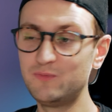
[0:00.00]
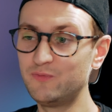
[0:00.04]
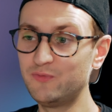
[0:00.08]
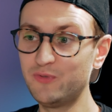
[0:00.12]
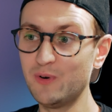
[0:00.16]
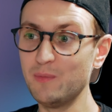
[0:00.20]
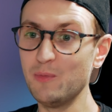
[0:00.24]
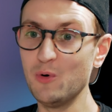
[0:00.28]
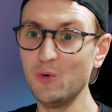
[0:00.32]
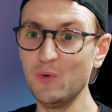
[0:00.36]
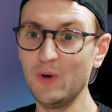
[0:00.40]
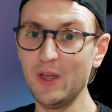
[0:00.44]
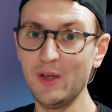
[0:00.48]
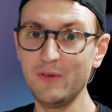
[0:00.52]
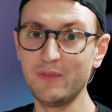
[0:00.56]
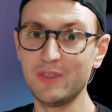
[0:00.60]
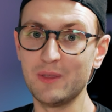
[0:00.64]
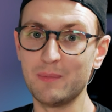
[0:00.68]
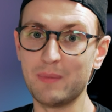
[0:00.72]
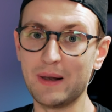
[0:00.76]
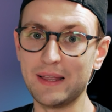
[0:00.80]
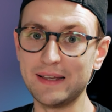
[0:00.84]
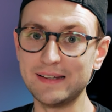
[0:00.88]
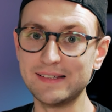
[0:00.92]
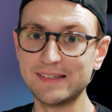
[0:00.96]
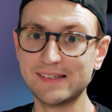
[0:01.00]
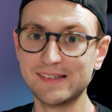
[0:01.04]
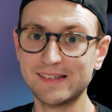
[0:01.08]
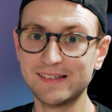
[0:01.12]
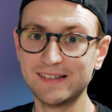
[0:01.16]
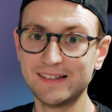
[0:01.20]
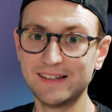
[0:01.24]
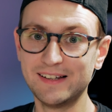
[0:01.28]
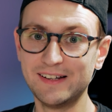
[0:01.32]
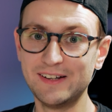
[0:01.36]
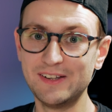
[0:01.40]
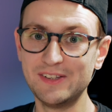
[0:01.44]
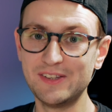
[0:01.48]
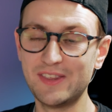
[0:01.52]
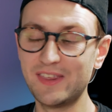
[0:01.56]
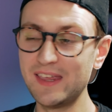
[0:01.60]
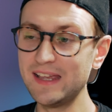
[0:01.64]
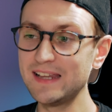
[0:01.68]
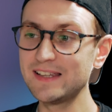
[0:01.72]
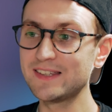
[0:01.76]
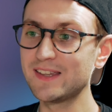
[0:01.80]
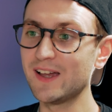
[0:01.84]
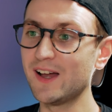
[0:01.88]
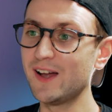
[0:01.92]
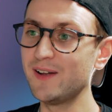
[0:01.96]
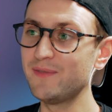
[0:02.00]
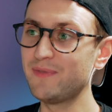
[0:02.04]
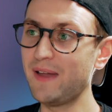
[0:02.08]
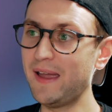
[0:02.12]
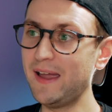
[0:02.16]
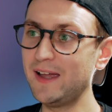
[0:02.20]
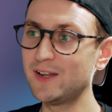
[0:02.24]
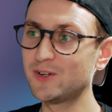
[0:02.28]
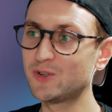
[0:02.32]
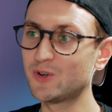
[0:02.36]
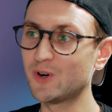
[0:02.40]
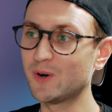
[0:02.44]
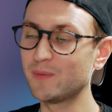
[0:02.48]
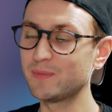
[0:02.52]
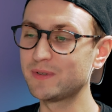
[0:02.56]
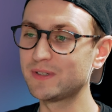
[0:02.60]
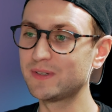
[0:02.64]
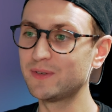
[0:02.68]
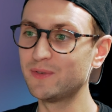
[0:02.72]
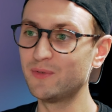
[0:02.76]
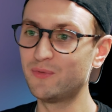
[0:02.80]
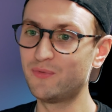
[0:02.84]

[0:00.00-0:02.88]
from all over the place. Things that I've airdropped